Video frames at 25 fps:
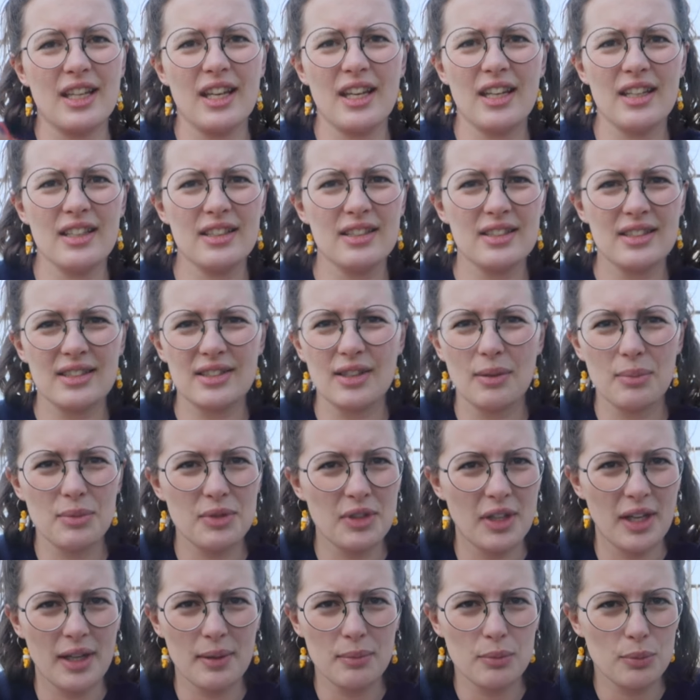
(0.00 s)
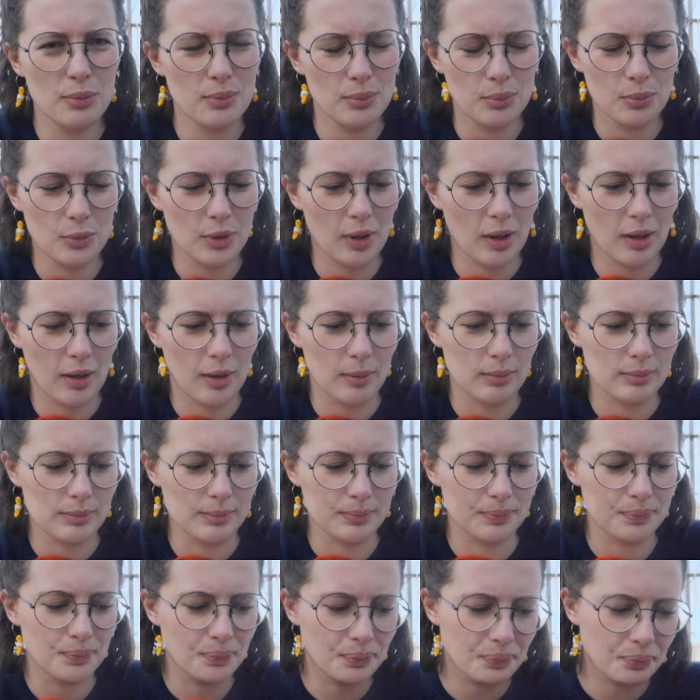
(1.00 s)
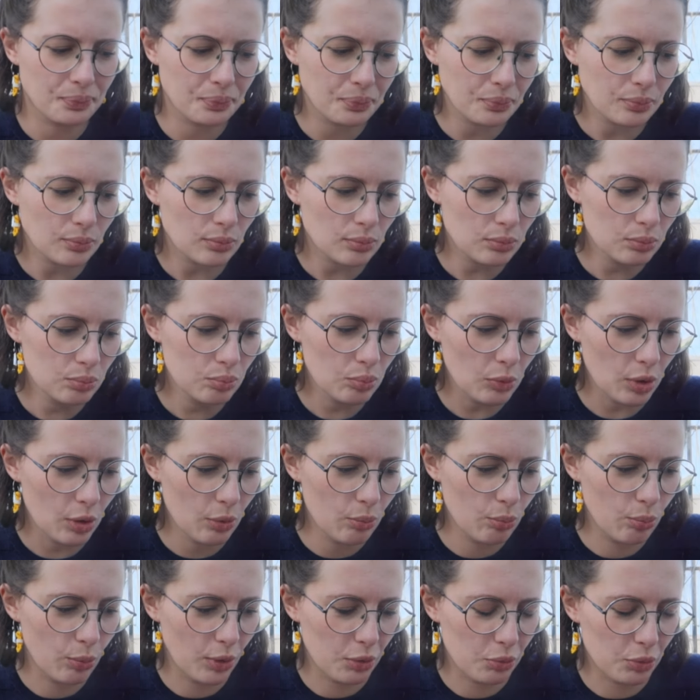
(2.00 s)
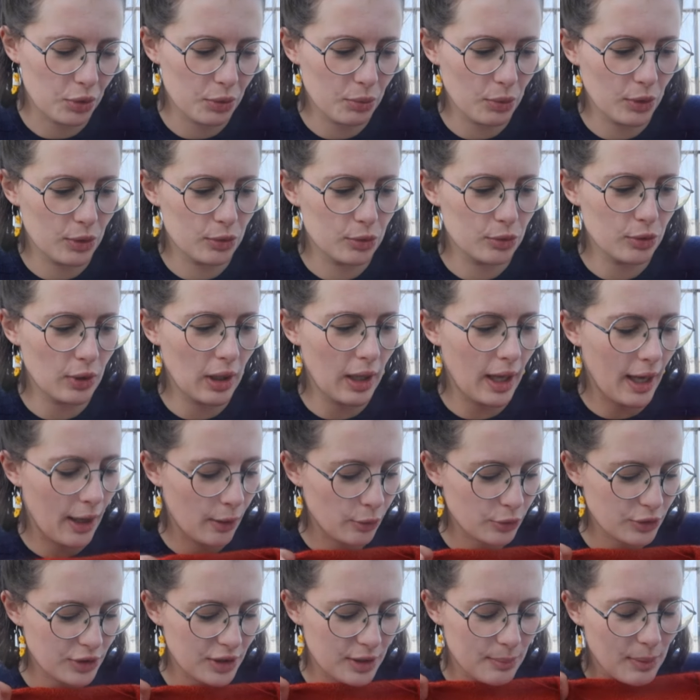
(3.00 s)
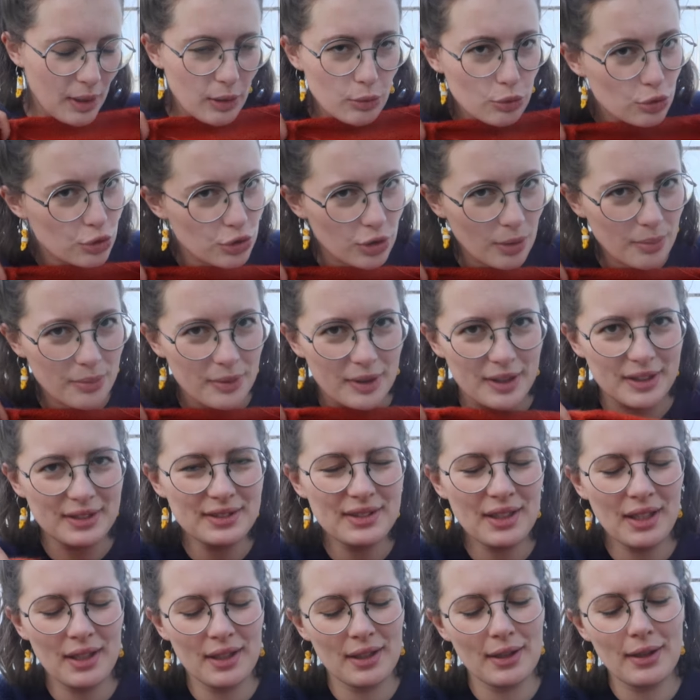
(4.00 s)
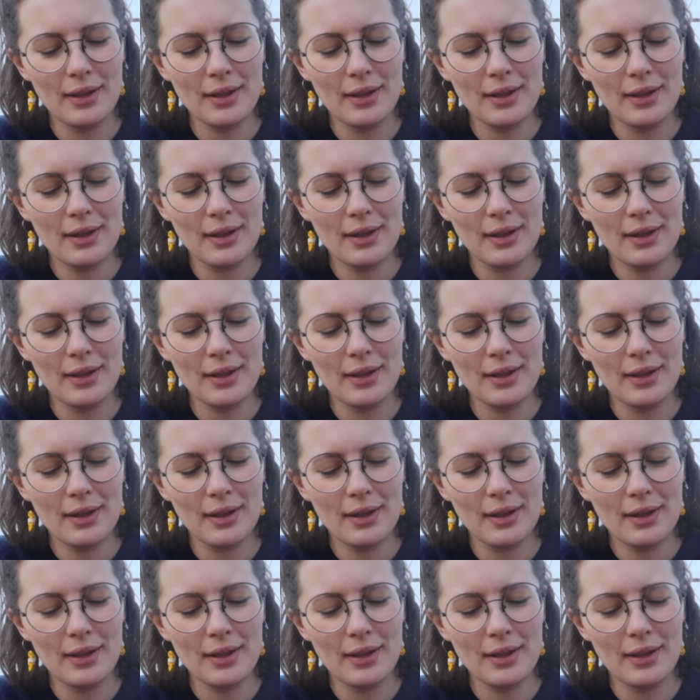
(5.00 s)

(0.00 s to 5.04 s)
year sometime um, when we were out and about shopping